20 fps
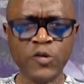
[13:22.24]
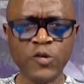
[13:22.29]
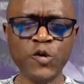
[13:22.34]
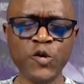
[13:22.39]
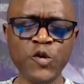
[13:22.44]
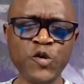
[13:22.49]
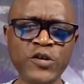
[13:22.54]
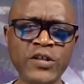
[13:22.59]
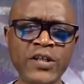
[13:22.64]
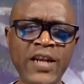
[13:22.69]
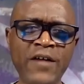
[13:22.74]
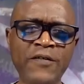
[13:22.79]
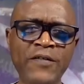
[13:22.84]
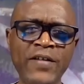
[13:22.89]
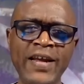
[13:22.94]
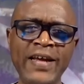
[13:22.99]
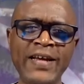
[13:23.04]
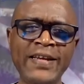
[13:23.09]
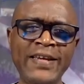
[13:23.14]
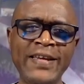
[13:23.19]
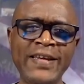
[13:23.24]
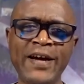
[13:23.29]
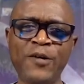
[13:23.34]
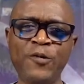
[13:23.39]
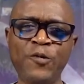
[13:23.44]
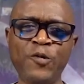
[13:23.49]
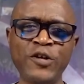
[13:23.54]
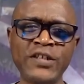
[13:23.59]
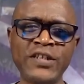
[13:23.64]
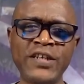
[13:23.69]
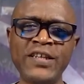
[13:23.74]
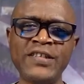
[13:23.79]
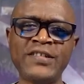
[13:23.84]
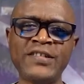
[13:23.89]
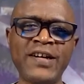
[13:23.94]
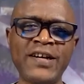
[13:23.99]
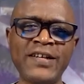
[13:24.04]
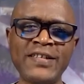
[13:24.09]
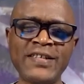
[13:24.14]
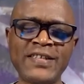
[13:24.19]
So do you still have an idea what the
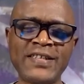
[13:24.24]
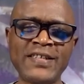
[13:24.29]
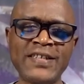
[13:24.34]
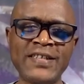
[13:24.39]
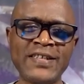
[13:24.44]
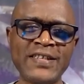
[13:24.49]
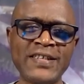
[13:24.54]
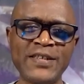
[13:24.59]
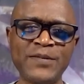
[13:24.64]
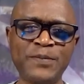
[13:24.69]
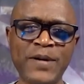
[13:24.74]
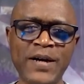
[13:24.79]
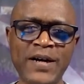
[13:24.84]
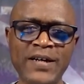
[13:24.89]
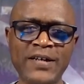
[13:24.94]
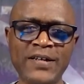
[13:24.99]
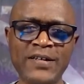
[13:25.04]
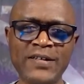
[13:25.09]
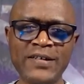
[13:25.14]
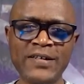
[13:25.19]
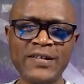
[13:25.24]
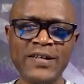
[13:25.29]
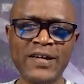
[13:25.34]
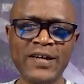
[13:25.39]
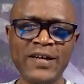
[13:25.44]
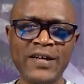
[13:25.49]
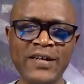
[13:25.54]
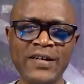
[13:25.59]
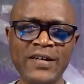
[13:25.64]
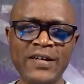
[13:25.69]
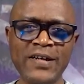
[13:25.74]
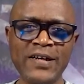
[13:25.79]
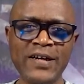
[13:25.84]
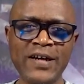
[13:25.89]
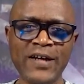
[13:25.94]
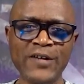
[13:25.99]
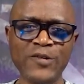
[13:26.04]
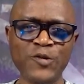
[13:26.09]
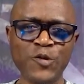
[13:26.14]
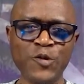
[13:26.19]
literary scene is back
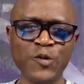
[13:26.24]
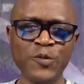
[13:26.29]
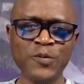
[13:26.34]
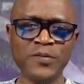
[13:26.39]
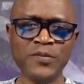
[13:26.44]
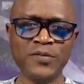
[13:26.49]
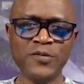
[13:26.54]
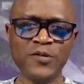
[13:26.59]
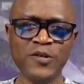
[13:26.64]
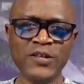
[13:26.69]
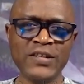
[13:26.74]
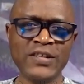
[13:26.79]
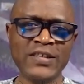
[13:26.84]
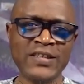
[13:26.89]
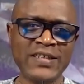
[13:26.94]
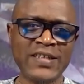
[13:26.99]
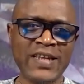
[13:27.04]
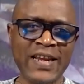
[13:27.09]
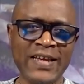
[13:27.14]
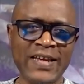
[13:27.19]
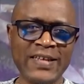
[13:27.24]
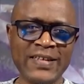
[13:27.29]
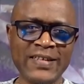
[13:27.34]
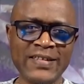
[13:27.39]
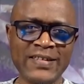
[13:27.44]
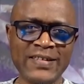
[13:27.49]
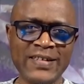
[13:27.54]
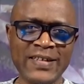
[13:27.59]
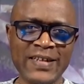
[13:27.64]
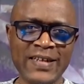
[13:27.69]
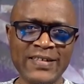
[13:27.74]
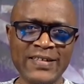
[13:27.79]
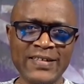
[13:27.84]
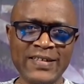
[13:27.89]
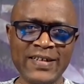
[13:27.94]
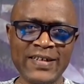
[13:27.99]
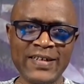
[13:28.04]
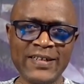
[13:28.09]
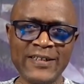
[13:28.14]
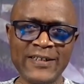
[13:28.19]
at home? What is it like in
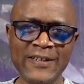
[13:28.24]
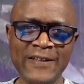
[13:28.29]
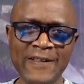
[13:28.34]
Nigeria?